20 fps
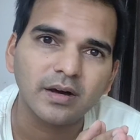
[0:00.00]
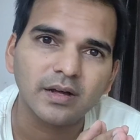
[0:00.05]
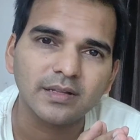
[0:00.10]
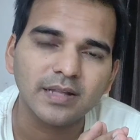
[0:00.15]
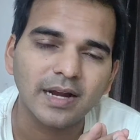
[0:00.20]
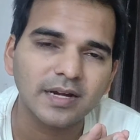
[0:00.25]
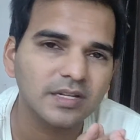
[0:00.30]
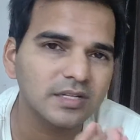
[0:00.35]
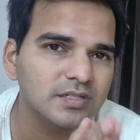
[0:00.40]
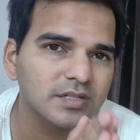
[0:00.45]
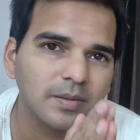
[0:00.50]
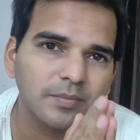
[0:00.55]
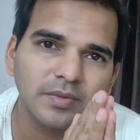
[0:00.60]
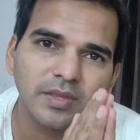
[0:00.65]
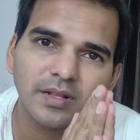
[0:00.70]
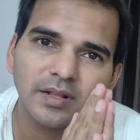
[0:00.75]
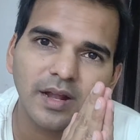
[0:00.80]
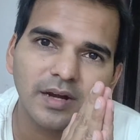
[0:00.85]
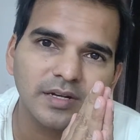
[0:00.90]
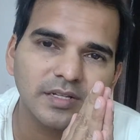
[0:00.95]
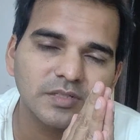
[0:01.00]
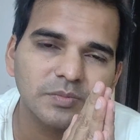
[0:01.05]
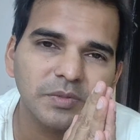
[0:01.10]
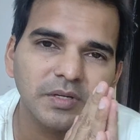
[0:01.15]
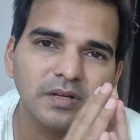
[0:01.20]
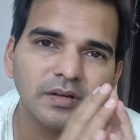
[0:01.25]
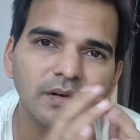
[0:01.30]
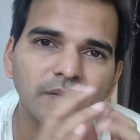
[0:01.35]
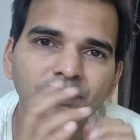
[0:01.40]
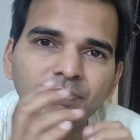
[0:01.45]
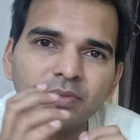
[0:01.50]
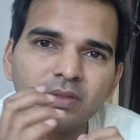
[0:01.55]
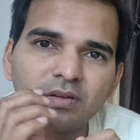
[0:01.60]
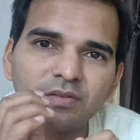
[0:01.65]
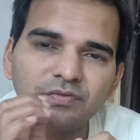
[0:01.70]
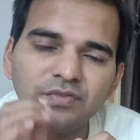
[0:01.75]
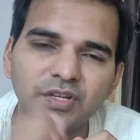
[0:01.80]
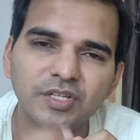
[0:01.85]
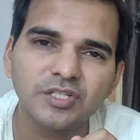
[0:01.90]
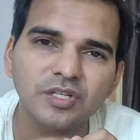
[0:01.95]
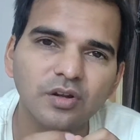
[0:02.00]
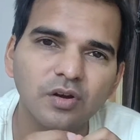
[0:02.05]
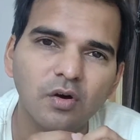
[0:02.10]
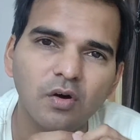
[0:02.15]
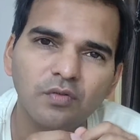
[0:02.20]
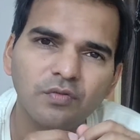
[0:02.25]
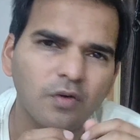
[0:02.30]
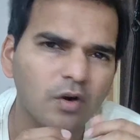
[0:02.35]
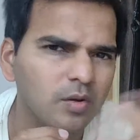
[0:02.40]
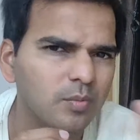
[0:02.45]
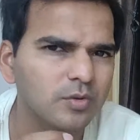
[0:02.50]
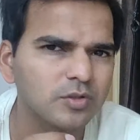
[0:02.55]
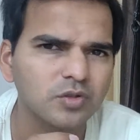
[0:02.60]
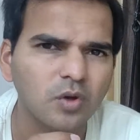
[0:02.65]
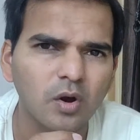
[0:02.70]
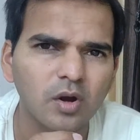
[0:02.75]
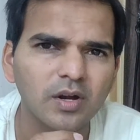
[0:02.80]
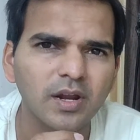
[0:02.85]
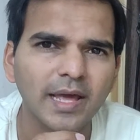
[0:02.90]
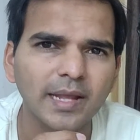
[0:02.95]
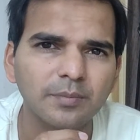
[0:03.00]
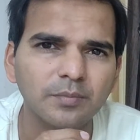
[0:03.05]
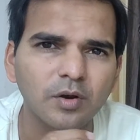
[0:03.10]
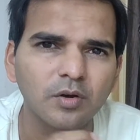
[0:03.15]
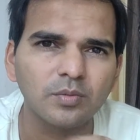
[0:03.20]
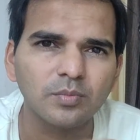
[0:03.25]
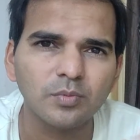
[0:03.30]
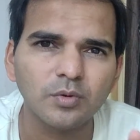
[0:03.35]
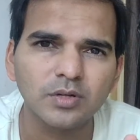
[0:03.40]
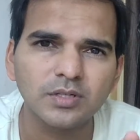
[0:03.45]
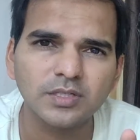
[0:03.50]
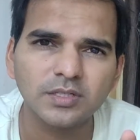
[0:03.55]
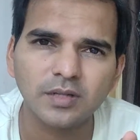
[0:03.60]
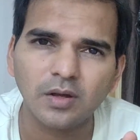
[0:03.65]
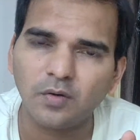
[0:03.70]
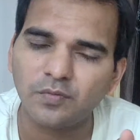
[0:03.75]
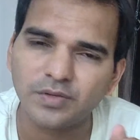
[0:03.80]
That is something that has been a feature of almost all Dan Brown books.